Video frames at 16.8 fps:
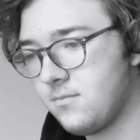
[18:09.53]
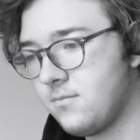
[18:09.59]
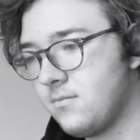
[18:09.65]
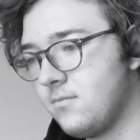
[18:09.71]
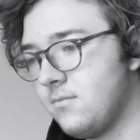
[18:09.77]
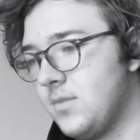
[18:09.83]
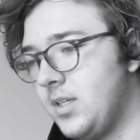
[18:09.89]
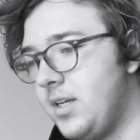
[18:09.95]

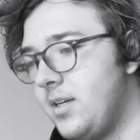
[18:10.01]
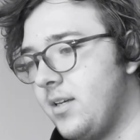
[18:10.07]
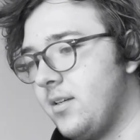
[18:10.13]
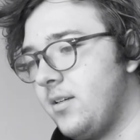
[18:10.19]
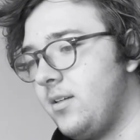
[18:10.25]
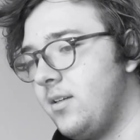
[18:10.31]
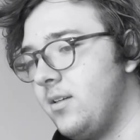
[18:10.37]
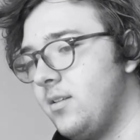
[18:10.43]
But yeah,
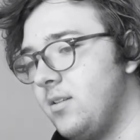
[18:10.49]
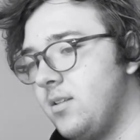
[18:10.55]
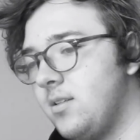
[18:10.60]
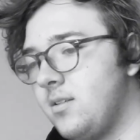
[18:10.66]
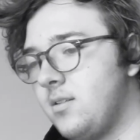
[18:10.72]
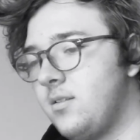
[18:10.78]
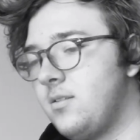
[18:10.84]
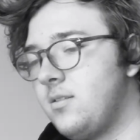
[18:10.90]
and
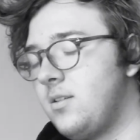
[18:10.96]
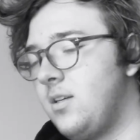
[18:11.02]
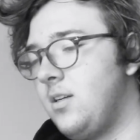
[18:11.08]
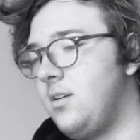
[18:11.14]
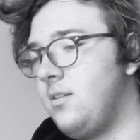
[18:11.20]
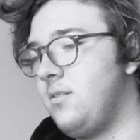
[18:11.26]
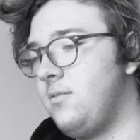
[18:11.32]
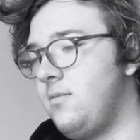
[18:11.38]

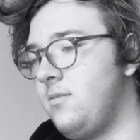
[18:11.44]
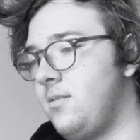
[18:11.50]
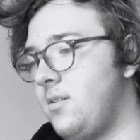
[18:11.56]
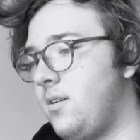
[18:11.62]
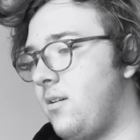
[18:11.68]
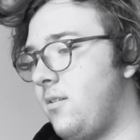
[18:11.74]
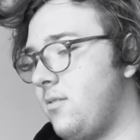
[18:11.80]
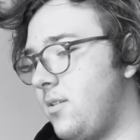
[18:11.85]

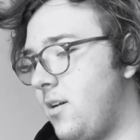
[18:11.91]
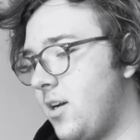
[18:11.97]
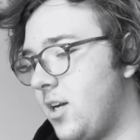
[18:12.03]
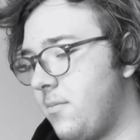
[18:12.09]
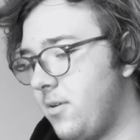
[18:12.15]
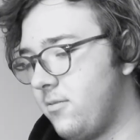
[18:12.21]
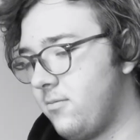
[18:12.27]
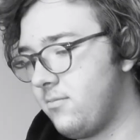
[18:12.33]
I'll talk
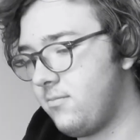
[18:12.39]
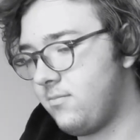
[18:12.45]
about